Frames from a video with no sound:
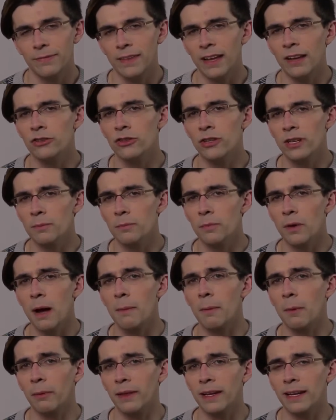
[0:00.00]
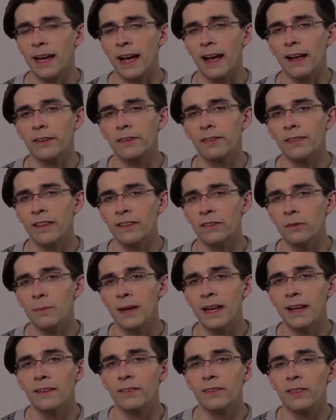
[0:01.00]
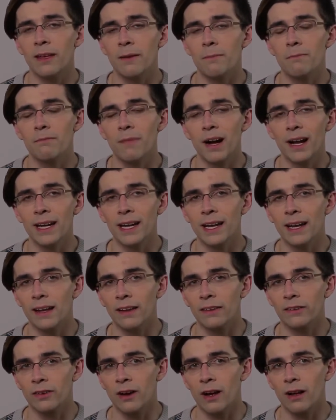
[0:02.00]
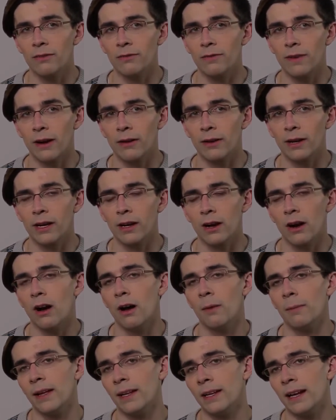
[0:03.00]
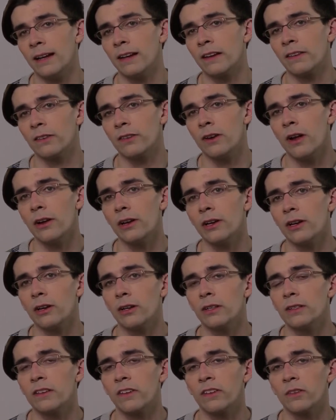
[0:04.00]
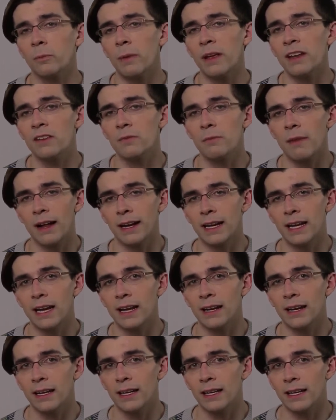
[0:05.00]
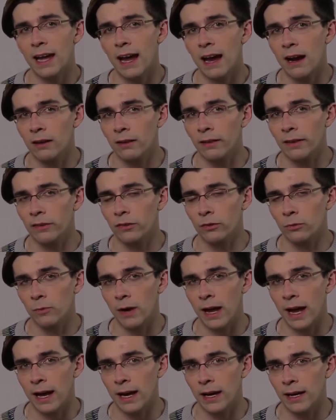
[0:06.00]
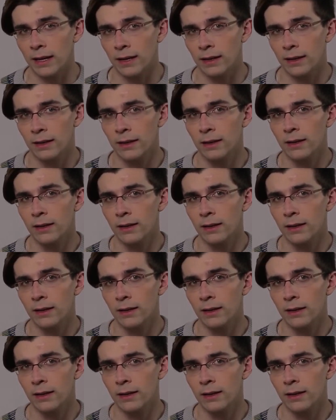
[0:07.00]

As you can probably guess, this means that money is not very common, and it's not good to spend money in a careless way.